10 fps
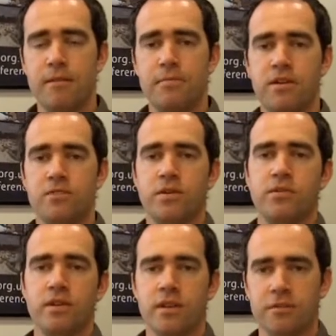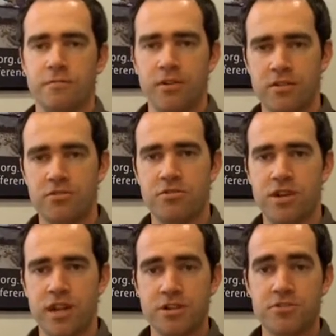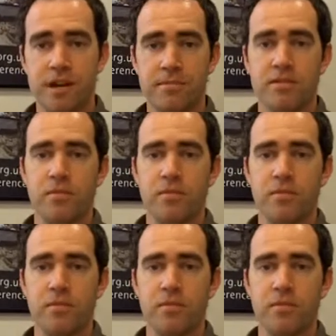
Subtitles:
because we do a lot of voluntary trips